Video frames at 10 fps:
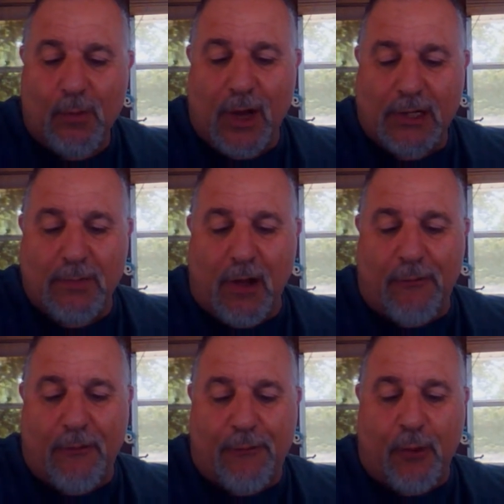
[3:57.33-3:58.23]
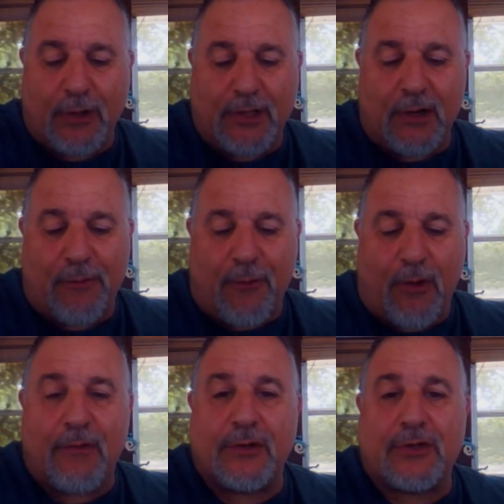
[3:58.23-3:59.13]
West Milford
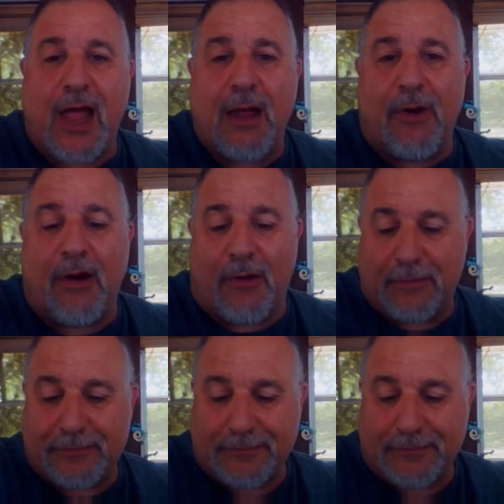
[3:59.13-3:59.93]
14-4 over Triborough.